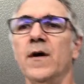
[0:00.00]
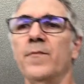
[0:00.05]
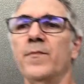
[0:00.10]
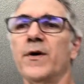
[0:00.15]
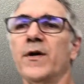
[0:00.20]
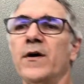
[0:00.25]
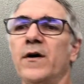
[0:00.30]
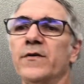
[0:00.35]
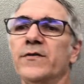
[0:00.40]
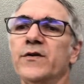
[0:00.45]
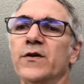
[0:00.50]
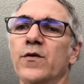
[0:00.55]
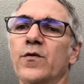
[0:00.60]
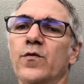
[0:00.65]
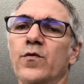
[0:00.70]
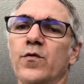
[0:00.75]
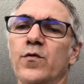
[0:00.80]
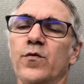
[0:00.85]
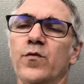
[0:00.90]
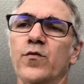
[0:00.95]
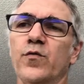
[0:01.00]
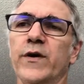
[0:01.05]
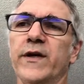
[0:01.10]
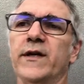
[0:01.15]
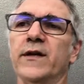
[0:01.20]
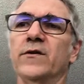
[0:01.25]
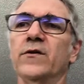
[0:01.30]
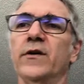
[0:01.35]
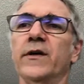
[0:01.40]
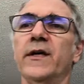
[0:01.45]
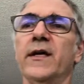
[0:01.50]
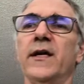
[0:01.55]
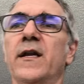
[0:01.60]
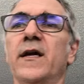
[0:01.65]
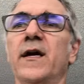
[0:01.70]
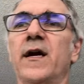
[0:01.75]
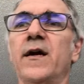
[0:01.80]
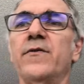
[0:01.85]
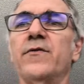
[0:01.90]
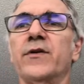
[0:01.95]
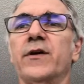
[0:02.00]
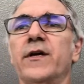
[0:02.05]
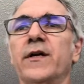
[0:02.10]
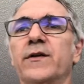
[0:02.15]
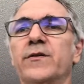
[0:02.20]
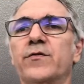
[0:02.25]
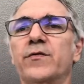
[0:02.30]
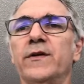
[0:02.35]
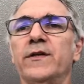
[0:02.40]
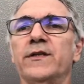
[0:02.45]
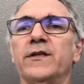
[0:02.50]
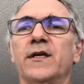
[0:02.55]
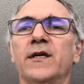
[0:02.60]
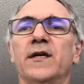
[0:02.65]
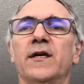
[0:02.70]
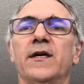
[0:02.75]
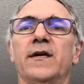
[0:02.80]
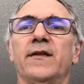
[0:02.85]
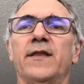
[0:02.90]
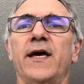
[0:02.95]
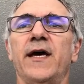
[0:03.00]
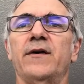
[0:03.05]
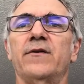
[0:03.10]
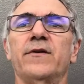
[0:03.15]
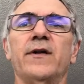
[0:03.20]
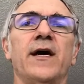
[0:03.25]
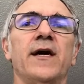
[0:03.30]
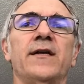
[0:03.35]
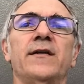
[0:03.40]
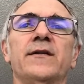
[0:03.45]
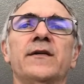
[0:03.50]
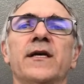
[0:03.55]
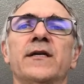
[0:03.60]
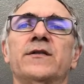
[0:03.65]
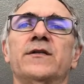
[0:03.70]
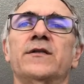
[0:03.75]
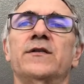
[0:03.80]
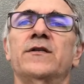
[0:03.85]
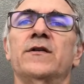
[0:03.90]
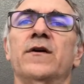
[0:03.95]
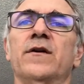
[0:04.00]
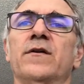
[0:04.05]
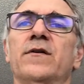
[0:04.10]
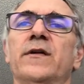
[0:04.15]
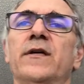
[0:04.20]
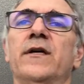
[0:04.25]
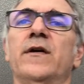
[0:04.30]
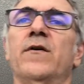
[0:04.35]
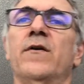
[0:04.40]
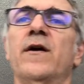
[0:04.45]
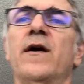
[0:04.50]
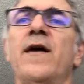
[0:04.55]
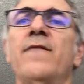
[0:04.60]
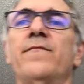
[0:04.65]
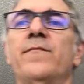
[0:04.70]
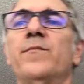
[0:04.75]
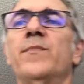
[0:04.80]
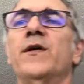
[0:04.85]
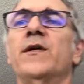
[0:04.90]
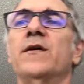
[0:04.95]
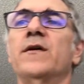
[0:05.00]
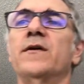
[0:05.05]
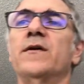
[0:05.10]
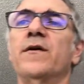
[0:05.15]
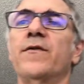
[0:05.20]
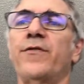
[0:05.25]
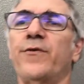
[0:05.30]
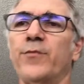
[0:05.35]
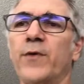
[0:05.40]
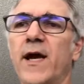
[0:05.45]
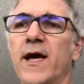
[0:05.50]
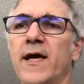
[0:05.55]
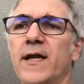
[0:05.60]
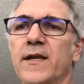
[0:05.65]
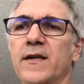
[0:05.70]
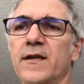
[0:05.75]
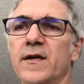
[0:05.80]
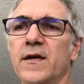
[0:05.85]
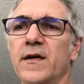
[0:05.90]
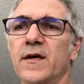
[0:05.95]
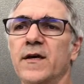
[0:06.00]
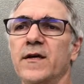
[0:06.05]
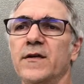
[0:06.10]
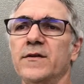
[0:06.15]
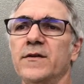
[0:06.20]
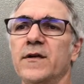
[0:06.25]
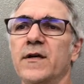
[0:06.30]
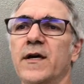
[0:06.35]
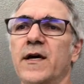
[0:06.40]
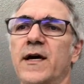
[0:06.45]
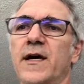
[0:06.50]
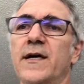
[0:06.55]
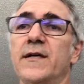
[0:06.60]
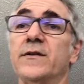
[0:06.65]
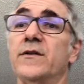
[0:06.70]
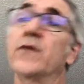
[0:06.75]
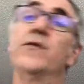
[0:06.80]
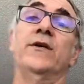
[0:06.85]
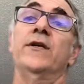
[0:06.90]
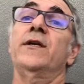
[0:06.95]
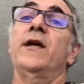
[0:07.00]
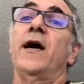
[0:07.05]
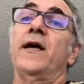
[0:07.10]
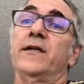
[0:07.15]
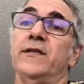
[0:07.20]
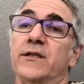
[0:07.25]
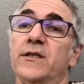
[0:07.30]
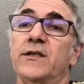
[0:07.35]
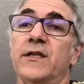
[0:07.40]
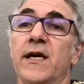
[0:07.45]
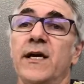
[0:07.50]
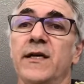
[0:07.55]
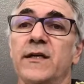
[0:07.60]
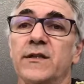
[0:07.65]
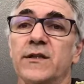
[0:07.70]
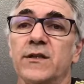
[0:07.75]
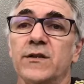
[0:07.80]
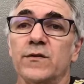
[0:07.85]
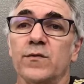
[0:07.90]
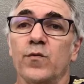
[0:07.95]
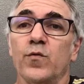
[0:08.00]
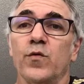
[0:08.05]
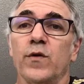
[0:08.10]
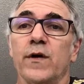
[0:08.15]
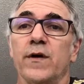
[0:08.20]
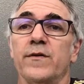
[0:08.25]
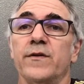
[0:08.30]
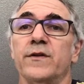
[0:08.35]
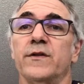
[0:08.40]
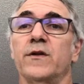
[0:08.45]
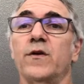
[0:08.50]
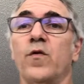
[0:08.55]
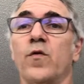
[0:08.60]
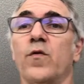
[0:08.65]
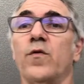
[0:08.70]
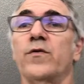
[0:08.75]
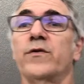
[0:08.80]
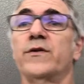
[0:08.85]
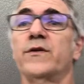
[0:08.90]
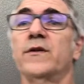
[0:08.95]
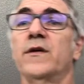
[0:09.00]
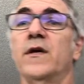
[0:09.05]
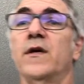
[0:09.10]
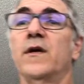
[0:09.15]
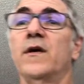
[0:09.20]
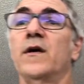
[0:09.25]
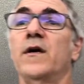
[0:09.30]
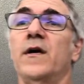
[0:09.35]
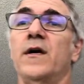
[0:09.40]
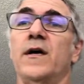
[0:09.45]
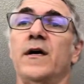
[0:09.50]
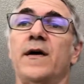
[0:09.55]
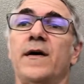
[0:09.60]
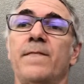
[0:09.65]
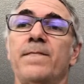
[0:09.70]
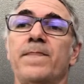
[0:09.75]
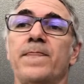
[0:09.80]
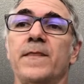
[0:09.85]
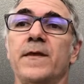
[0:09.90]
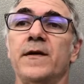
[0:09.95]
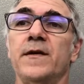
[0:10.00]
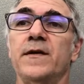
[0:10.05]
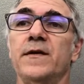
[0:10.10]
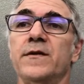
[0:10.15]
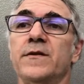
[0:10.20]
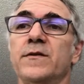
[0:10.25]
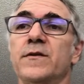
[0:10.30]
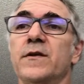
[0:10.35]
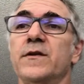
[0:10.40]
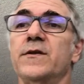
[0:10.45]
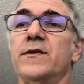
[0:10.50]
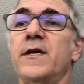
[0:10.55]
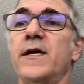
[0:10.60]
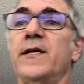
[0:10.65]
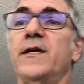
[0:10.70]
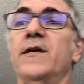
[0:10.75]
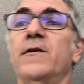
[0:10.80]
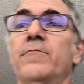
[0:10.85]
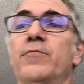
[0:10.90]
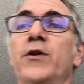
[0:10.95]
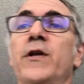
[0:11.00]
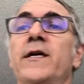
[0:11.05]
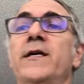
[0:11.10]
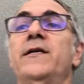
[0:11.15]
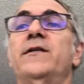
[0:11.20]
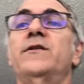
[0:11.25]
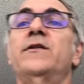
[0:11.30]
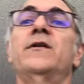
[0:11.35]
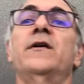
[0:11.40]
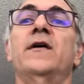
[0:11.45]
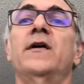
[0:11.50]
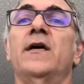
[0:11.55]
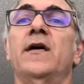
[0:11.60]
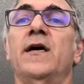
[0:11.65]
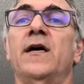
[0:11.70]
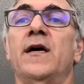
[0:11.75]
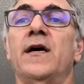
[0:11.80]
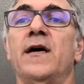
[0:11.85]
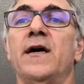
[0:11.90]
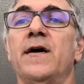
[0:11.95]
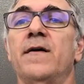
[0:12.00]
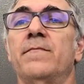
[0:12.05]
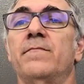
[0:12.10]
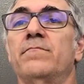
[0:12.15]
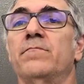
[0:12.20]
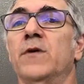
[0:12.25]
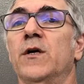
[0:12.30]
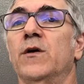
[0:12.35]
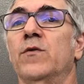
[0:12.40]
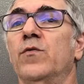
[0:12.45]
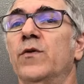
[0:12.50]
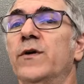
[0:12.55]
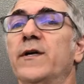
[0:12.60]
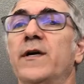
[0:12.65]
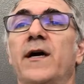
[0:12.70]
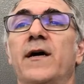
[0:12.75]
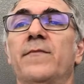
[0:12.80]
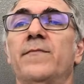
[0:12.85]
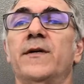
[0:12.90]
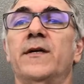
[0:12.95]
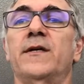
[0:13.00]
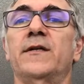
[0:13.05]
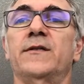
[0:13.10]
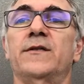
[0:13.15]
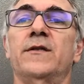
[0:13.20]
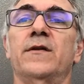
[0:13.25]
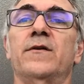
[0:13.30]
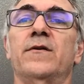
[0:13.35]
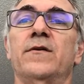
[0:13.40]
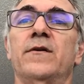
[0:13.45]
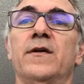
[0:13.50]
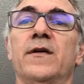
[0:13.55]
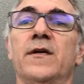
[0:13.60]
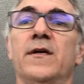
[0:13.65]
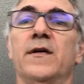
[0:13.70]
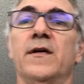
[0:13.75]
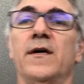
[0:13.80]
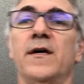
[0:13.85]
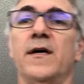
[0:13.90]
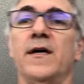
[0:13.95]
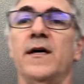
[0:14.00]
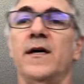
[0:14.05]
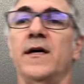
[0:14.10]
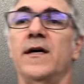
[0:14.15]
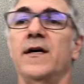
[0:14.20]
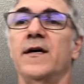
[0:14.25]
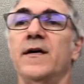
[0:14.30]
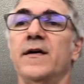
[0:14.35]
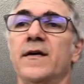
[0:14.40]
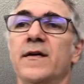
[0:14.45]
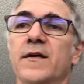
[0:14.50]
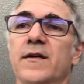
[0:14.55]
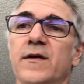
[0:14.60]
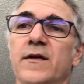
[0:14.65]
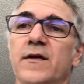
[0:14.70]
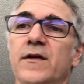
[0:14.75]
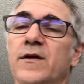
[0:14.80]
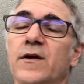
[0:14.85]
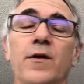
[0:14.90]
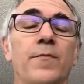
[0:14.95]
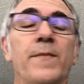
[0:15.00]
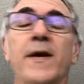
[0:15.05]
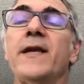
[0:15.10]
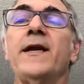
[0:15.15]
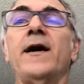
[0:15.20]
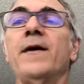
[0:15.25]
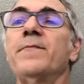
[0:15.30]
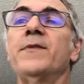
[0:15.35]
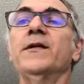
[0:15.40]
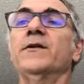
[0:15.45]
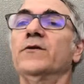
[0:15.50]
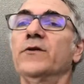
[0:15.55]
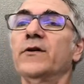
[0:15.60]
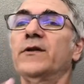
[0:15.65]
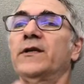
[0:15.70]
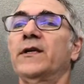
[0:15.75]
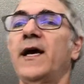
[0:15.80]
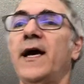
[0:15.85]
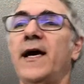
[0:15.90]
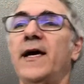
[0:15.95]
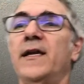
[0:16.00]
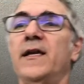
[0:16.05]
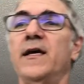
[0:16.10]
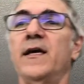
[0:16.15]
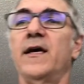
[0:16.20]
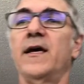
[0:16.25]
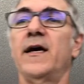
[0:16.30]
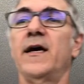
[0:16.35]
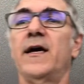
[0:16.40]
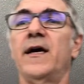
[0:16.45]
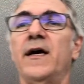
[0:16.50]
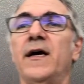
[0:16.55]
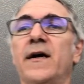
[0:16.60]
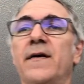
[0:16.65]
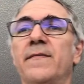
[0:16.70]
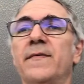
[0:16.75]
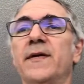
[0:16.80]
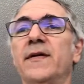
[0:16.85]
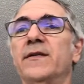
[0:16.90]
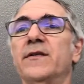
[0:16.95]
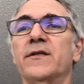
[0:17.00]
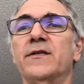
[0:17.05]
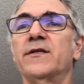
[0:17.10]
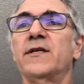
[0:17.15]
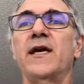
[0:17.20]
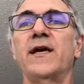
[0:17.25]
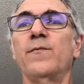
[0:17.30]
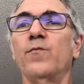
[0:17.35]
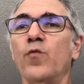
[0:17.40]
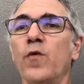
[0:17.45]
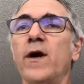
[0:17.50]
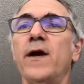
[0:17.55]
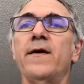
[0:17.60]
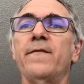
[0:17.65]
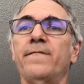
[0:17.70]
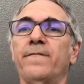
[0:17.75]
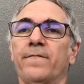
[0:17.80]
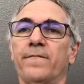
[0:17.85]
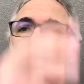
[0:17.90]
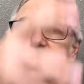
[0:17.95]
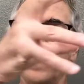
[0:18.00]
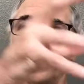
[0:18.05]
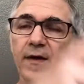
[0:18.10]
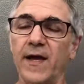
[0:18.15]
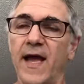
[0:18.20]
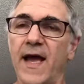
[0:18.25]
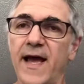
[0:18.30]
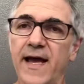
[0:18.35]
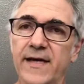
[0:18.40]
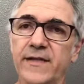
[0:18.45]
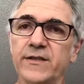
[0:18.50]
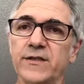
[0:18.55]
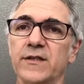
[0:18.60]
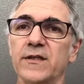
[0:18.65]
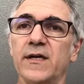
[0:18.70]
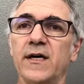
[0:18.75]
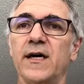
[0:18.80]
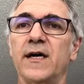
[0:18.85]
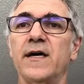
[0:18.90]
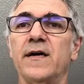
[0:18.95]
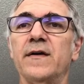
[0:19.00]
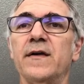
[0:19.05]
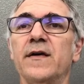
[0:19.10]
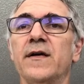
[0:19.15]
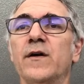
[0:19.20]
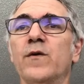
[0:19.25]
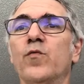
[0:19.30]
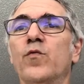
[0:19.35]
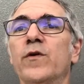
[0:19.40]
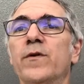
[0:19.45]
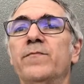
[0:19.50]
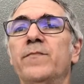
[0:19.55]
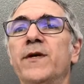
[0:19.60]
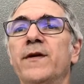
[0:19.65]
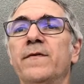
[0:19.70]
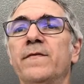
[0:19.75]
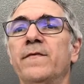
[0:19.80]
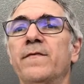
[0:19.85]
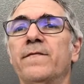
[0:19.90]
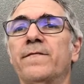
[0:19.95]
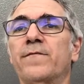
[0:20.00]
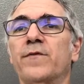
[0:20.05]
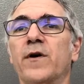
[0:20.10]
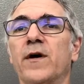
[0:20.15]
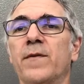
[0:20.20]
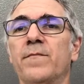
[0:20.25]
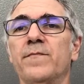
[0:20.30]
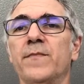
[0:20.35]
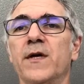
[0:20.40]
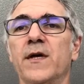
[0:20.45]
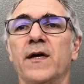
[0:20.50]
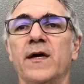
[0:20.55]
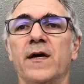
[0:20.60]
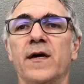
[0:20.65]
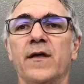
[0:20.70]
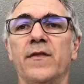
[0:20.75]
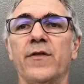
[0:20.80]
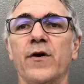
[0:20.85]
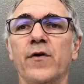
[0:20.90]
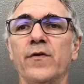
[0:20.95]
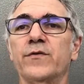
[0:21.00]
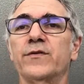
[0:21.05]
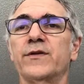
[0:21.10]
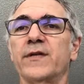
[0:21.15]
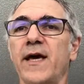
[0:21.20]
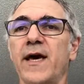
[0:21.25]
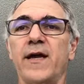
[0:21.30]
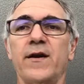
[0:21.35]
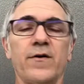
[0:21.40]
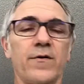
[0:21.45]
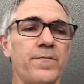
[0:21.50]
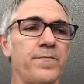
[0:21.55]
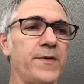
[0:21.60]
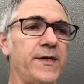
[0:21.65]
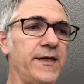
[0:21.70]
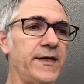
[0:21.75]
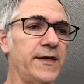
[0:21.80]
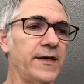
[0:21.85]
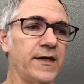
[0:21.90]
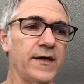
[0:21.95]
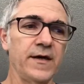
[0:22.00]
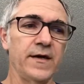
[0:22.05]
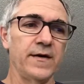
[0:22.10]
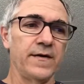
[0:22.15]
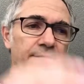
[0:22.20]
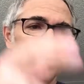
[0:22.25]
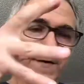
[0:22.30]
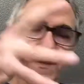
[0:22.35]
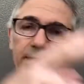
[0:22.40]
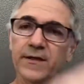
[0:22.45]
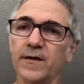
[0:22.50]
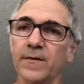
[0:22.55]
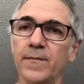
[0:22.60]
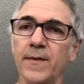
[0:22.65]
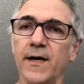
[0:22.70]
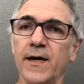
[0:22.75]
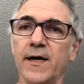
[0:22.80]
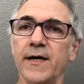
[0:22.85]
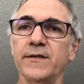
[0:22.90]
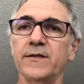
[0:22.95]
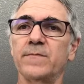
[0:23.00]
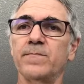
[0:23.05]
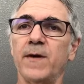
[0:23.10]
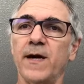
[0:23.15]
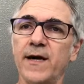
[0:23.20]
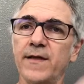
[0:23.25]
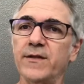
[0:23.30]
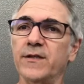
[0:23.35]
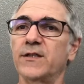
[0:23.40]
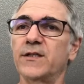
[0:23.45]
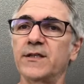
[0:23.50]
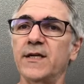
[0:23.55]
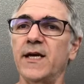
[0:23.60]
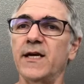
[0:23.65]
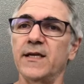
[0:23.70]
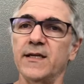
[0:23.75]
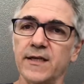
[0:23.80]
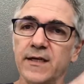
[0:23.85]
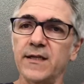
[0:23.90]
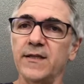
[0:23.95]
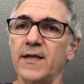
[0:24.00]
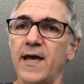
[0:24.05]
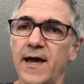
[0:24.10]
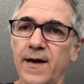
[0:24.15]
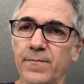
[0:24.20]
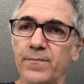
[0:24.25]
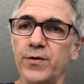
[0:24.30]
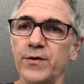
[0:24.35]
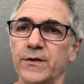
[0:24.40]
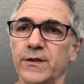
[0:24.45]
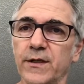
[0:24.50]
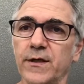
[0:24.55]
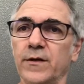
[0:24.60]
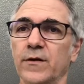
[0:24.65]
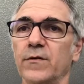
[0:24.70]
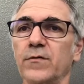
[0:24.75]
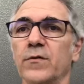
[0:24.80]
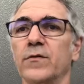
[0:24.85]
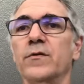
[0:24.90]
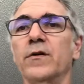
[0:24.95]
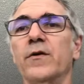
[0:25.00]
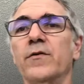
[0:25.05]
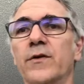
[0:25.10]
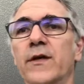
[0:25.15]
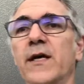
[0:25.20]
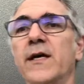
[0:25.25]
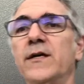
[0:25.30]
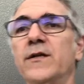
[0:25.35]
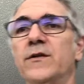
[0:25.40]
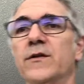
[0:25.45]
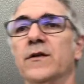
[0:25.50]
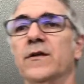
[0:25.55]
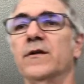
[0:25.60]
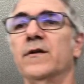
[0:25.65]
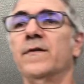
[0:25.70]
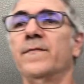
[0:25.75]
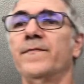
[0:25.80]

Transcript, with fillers: But also we can look other countries that are not necessarily or haven't been a threat uh, to the United States, where this course um, is, is taking place, um, would not be considered, uh, you know, may not be looked at uh, in the same way as uh, it would be from those that are being victimized by the state in that particular location.